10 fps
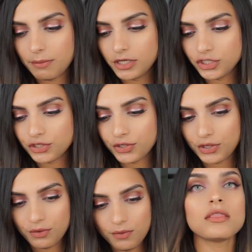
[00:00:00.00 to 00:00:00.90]
I'm going to show
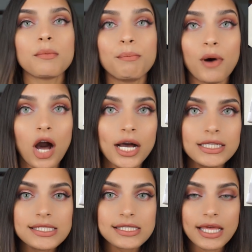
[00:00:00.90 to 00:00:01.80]
you the
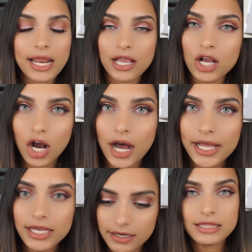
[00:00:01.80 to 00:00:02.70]
box that I
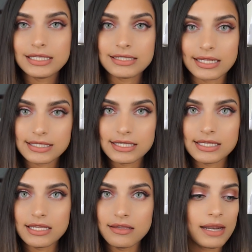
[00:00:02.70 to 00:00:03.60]
got these lenses
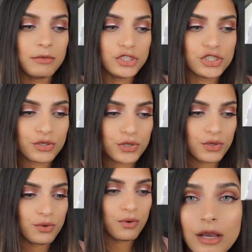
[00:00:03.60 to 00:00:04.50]
in. I'm going to show
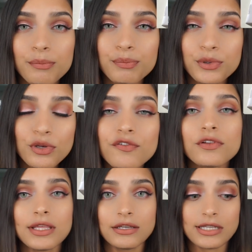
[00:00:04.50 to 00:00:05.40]
you how
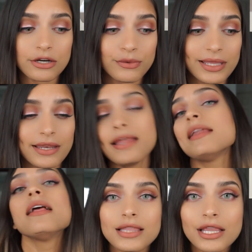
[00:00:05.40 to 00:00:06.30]
beautiful they decorated
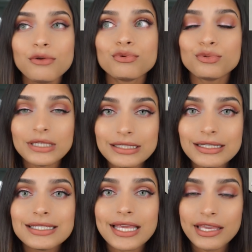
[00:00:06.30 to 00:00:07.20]
it. They
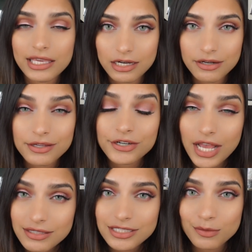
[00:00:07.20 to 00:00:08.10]
really take care of their
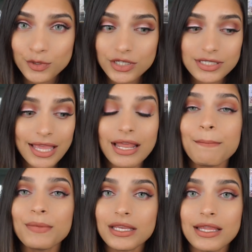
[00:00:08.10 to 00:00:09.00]
customers, and I
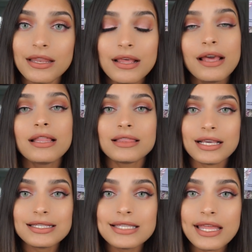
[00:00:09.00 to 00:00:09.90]
mean it.
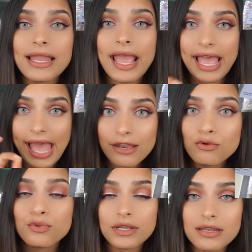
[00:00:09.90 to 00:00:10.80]
They send
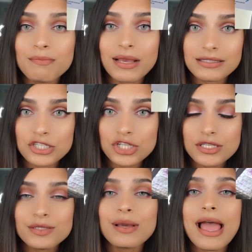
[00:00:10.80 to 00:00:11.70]
handwritten
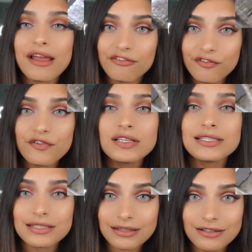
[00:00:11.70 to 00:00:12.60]
messages to every
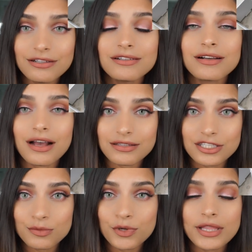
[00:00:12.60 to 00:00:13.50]
single
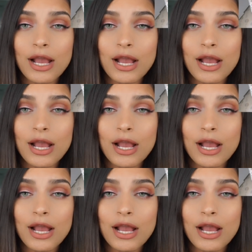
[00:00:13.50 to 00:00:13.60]
customer